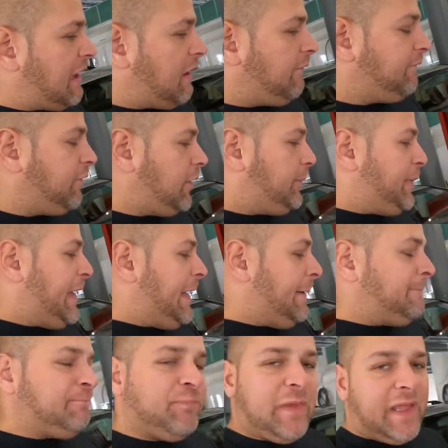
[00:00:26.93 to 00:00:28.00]
out for a
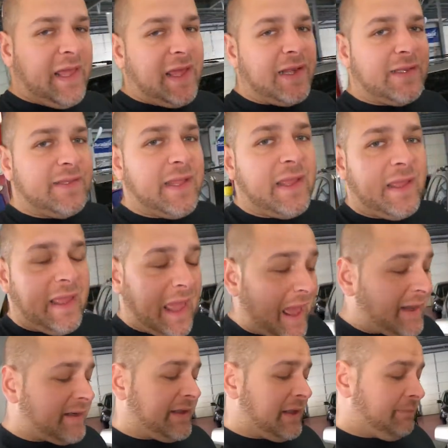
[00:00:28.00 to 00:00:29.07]
bit. It had
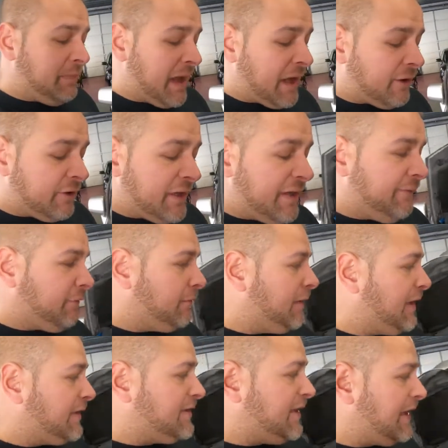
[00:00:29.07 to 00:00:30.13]
a dead battery from
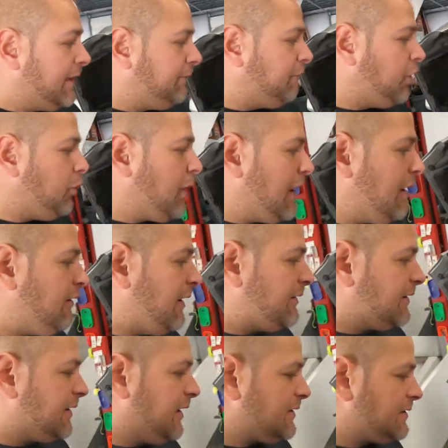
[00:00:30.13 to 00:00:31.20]
it sitting for a while at
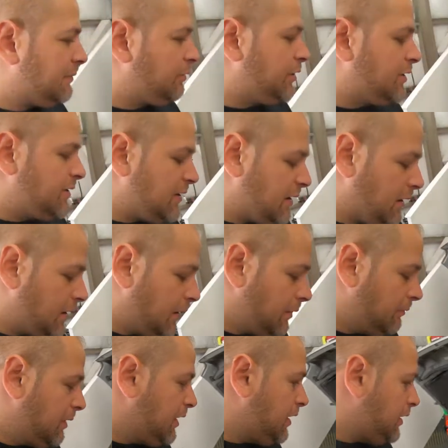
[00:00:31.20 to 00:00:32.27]
the customer's
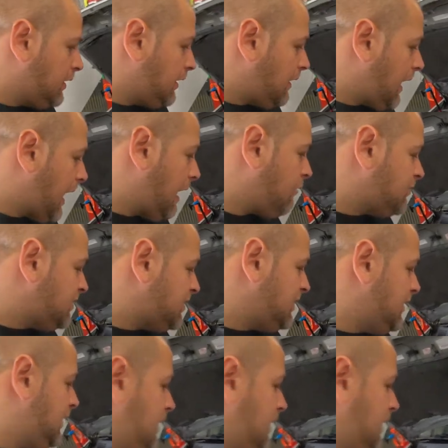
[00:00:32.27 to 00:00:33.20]
house,